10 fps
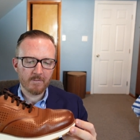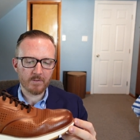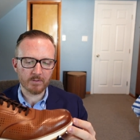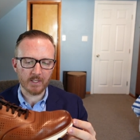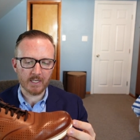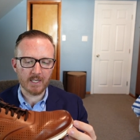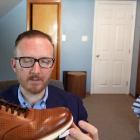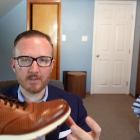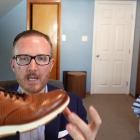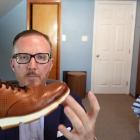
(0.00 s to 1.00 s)
feels like it
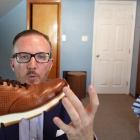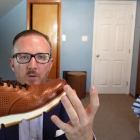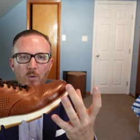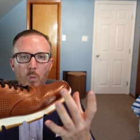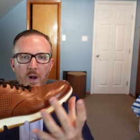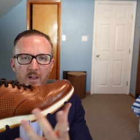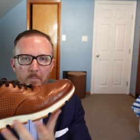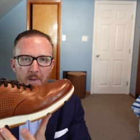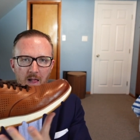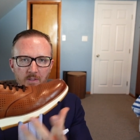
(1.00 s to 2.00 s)
has a lot more of a
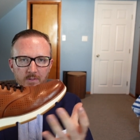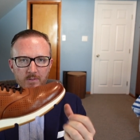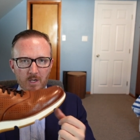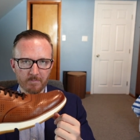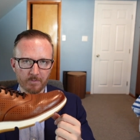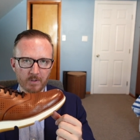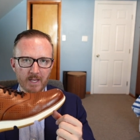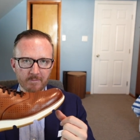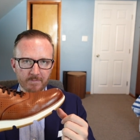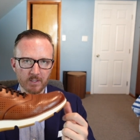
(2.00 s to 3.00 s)
well-balanced comfort
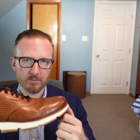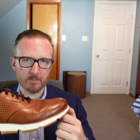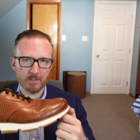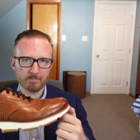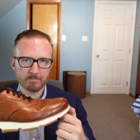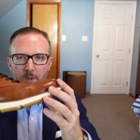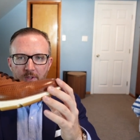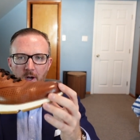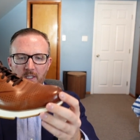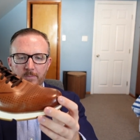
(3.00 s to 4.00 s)
and fit to it. We
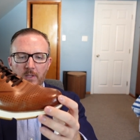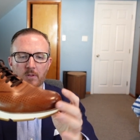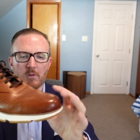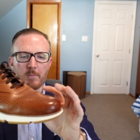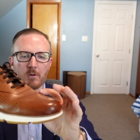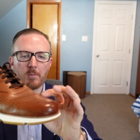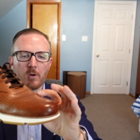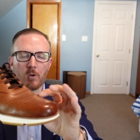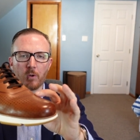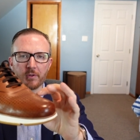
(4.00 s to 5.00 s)
talked about the rubber
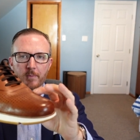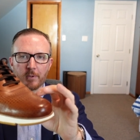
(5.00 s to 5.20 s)
holes, the